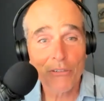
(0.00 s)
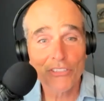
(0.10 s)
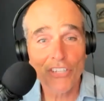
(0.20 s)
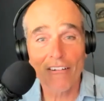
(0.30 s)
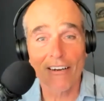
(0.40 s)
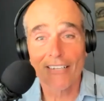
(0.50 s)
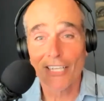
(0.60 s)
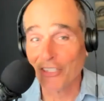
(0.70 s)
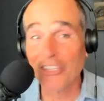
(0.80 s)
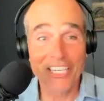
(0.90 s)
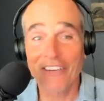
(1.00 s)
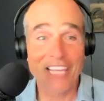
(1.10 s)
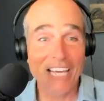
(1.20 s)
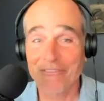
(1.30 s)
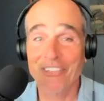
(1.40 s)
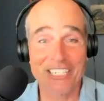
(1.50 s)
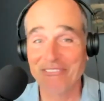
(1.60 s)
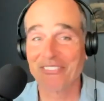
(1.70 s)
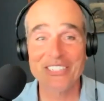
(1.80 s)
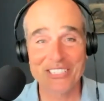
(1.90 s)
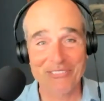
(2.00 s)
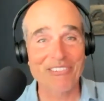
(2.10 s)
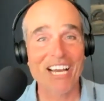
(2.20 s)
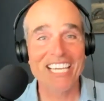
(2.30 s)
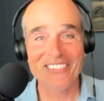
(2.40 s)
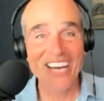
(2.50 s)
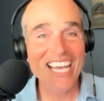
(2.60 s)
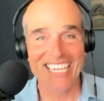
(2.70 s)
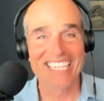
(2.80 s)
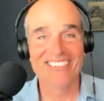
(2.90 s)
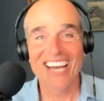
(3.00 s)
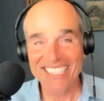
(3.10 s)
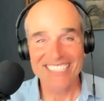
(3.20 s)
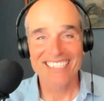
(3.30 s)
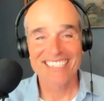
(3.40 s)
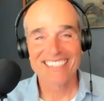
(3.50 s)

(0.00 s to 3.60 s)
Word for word: in a cold shower. You'll hear that freaking voice right away, right?